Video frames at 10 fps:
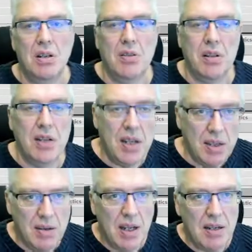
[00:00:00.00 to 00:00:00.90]

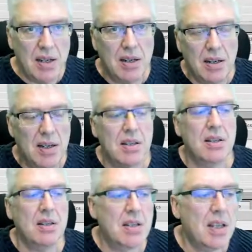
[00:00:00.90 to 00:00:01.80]
They need an
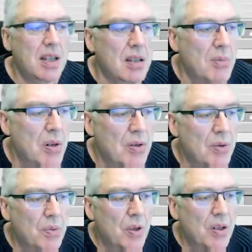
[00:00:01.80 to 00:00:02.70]
instance data block to
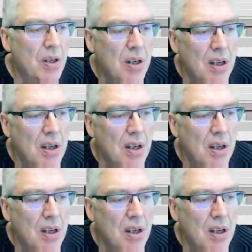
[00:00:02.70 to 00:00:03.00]
work.